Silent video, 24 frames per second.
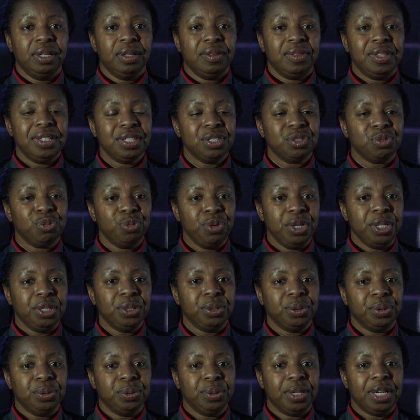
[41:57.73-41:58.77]
This is
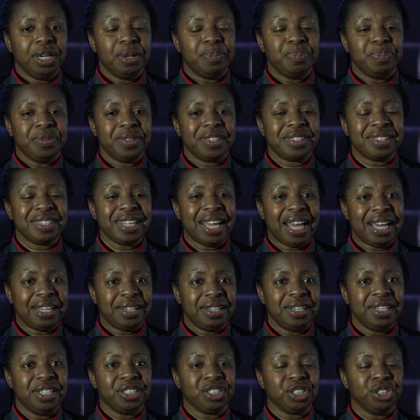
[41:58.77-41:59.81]
real um,
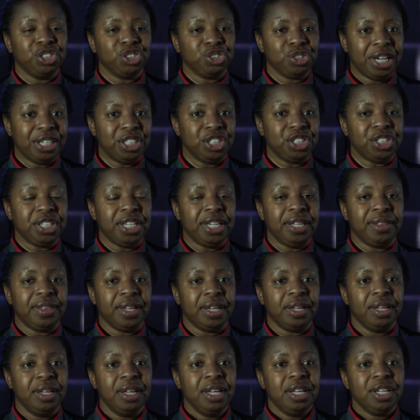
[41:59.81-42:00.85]
sadness and tragedy
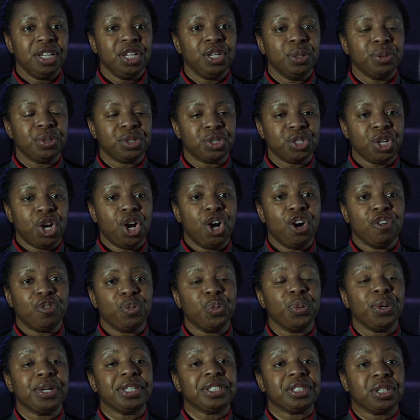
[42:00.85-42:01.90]
that you know staff
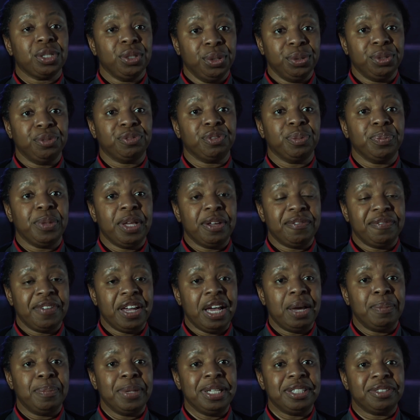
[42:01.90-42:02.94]
were excluded from their
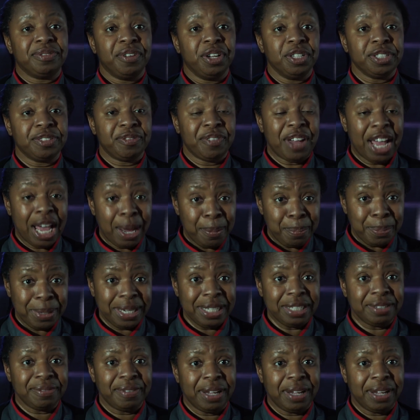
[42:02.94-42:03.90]
families. Families